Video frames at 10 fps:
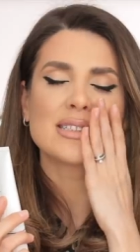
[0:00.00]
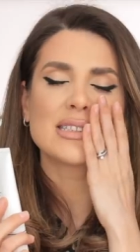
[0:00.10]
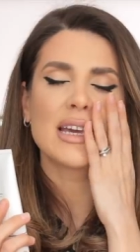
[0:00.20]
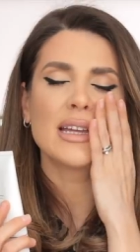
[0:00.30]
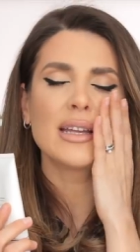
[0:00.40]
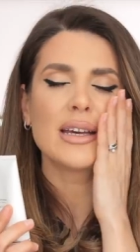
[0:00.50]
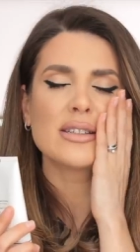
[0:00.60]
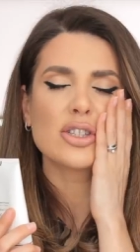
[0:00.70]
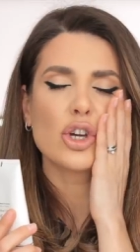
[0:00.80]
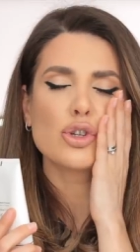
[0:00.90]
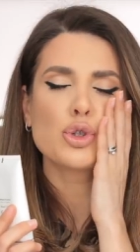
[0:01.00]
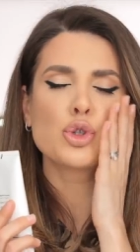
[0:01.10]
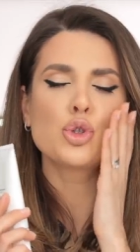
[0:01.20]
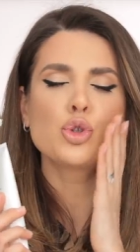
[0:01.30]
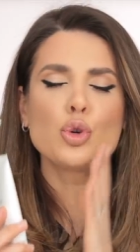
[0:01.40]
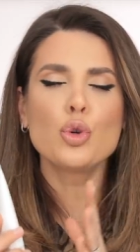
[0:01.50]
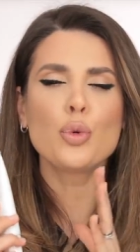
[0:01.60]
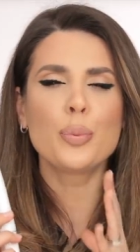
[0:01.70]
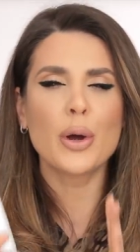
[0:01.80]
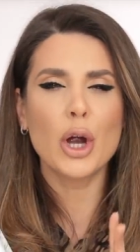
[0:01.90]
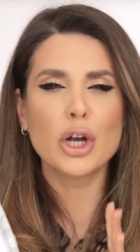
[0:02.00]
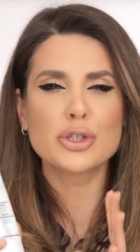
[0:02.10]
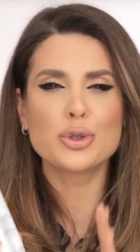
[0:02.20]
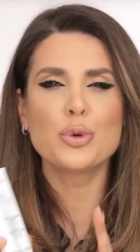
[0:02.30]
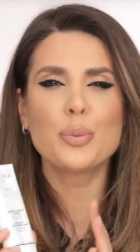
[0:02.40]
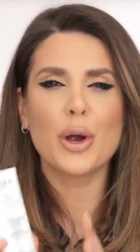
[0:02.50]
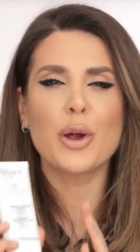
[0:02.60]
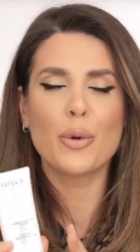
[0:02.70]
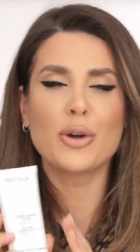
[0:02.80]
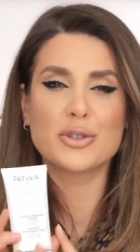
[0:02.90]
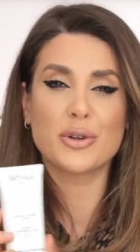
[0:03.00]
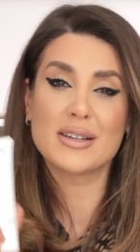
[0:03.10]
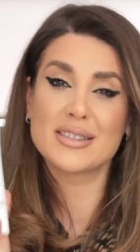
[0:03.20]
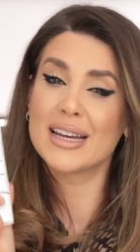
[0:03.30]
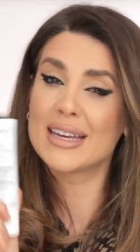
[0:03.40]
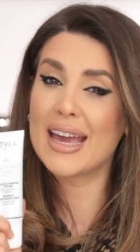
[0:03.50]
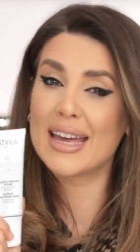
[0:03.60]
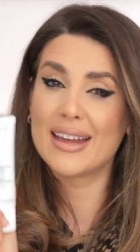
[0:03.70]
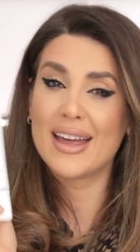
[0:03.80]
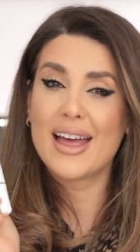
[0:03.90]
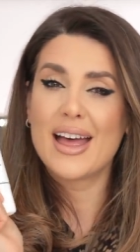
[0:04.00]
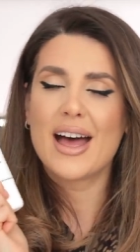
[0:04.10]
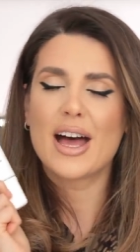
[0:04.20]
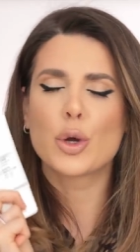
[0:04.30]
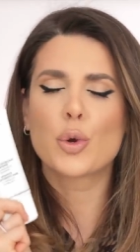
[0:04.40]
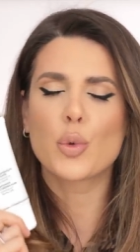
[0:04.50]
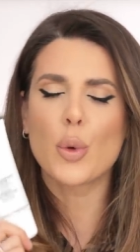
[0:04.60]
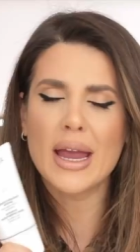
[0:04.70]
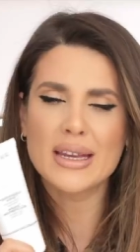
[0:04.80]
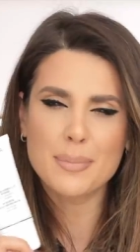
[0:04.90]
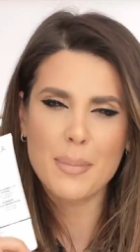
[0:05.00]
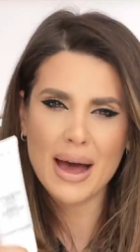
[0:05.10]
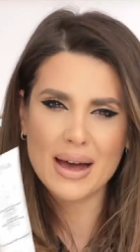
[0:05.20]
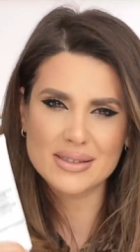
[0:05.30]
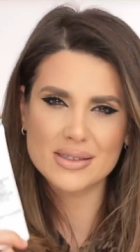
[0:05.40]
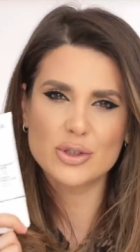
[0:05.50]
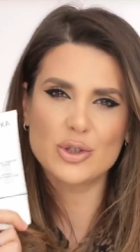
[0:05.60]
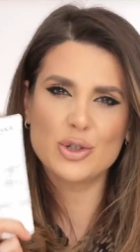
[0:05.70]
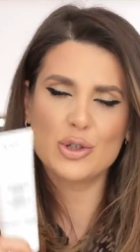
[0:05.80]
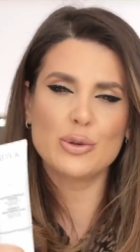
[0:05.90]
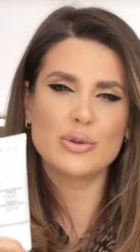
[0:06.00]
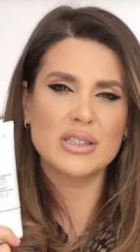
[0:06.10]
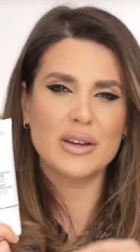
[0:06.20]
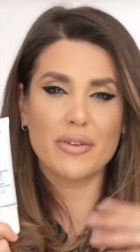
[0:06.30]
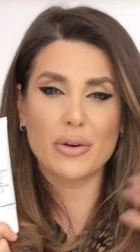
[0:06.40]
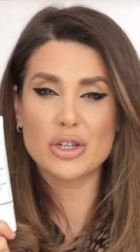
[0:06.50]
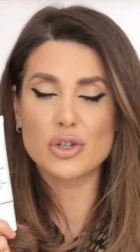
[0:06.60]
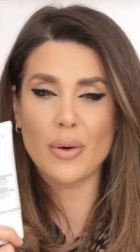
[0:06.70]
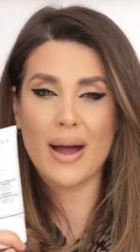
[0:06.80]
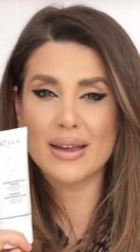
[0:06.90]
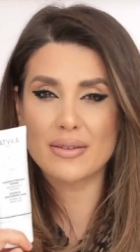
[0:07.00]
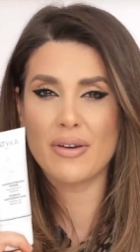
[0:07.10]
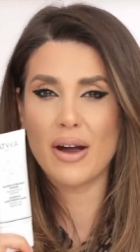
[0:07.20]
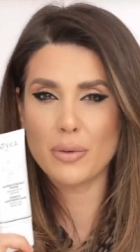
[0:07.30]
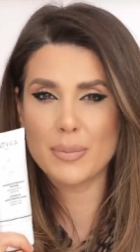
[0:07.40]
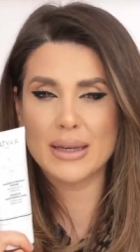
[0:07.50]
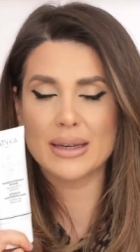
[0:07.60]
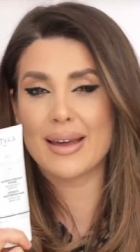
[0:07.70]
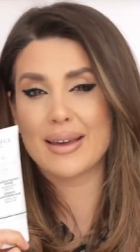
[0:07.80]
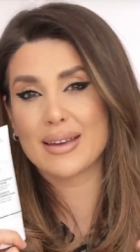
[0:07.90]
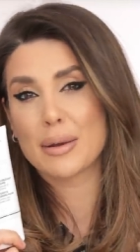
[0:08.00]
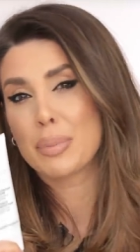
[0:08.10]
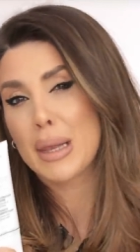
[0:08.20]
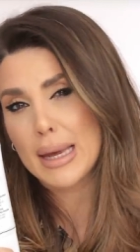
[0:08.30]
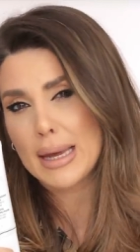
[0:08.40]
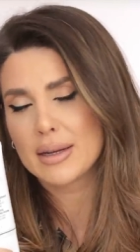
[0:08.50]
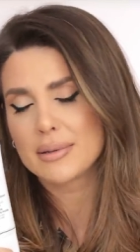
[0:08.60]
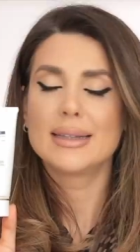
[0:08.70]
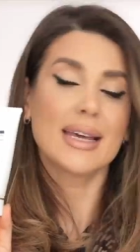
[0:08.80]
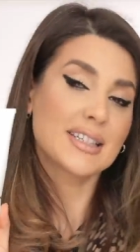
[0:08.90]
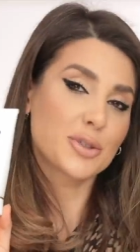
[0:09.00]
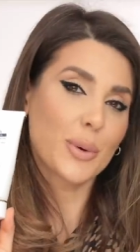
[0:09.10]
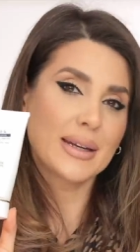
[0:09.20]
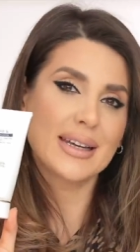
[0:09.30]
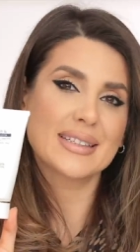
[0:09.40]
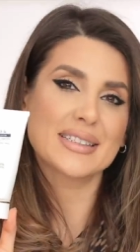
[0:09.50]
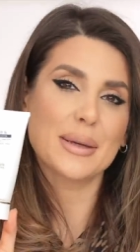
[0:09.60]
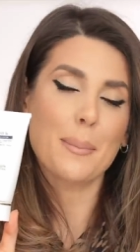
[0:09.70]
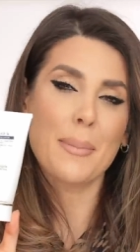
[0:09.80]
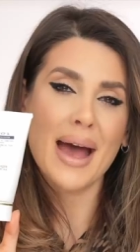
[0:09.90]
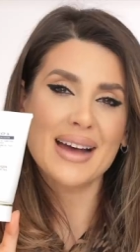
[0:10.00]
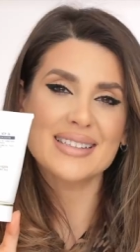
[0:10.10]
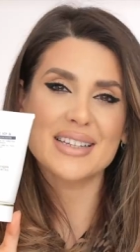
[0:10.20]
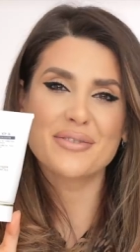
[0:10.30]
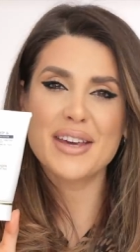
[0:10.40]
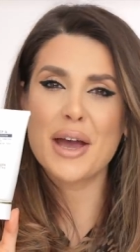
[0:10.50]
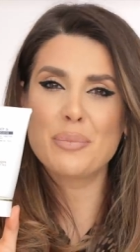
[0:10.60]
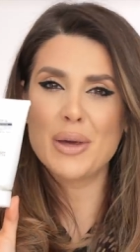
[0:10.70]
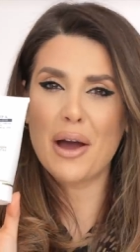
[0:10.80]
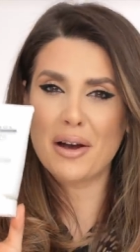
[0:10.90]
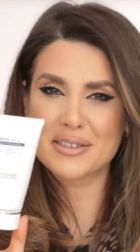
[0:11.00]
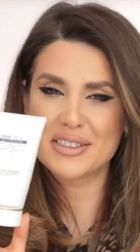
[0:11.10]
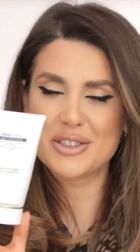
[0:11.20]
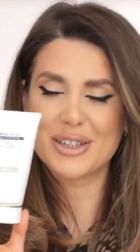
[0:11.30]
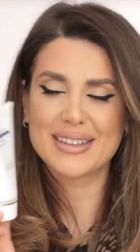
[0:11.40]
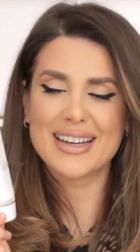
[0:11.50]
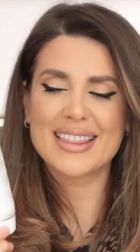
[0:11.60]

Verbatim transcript: The skin is super, super moisturized. Again, great mask to use in a very dry environment like in a plane. Next one is Mask V I P Oxygen.